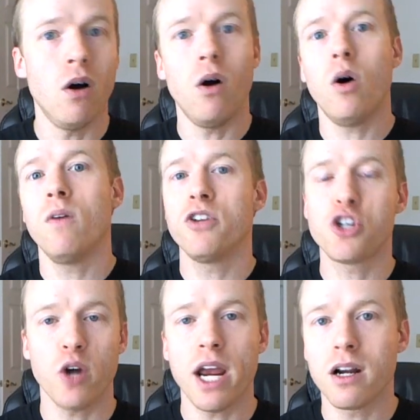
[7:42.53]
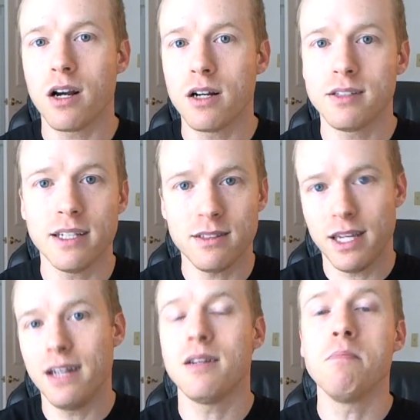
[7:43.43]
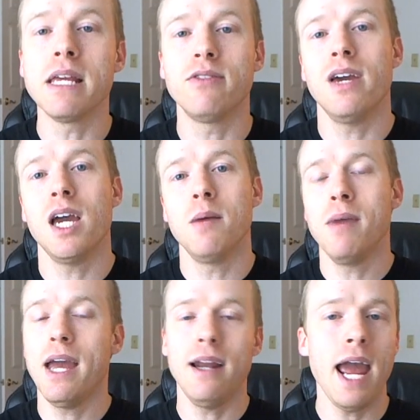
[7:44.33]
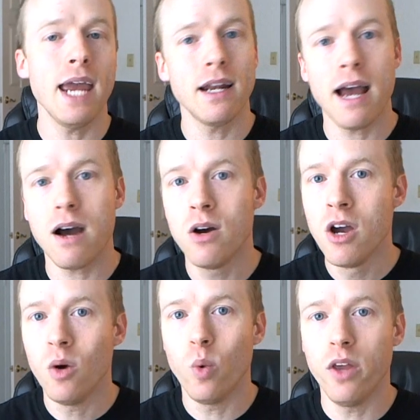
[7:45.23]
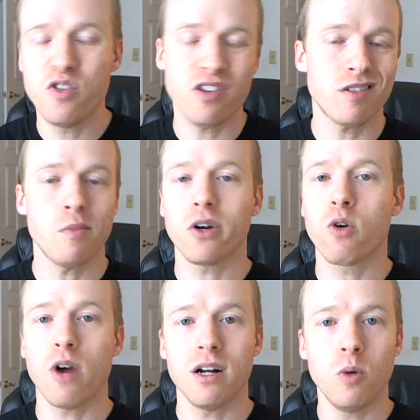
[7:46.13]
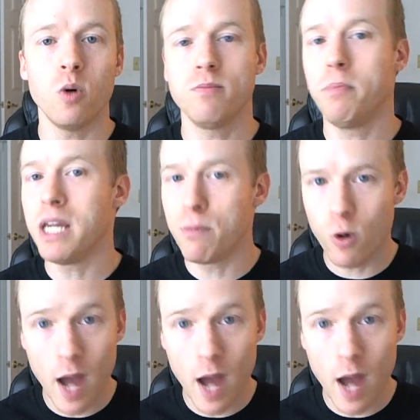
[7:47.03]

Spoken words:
all of the trainers, getting to meet them and hanging out with just some incredible people,